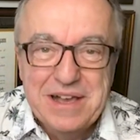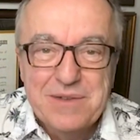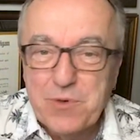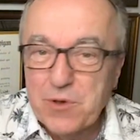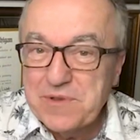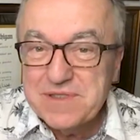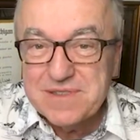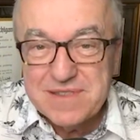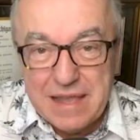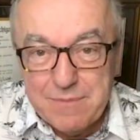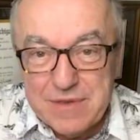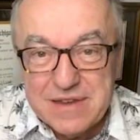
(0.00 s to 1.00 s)
Purpose
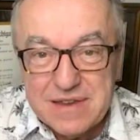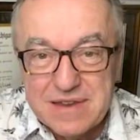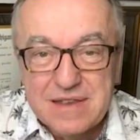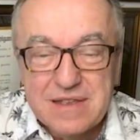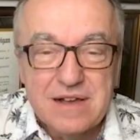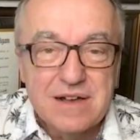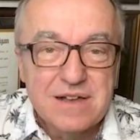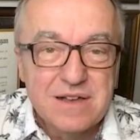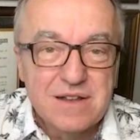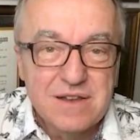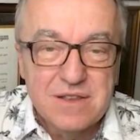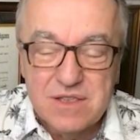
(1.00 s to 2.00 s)
statement.
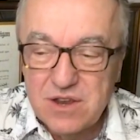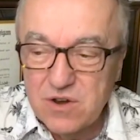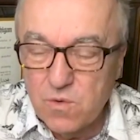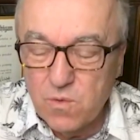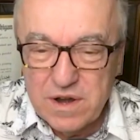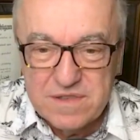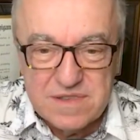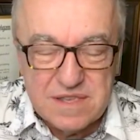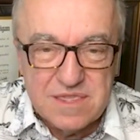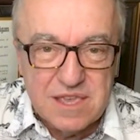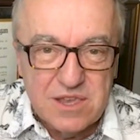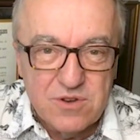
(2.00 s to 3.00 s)
What is
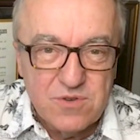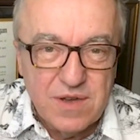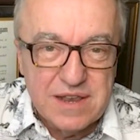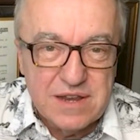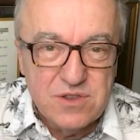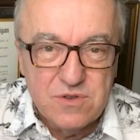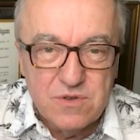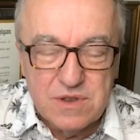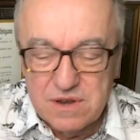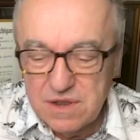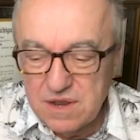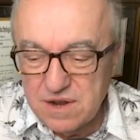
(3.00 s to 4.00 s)
it that you're trying to,
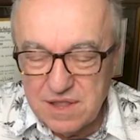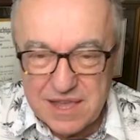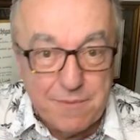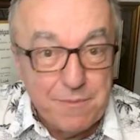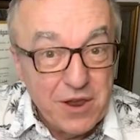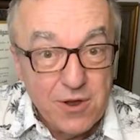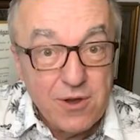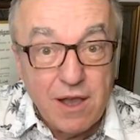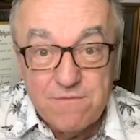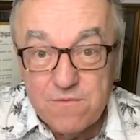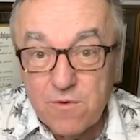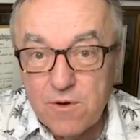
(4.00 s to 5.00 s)
in like a
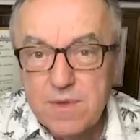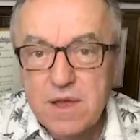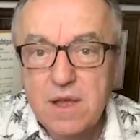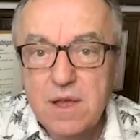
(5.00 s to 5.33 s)
paragraph form,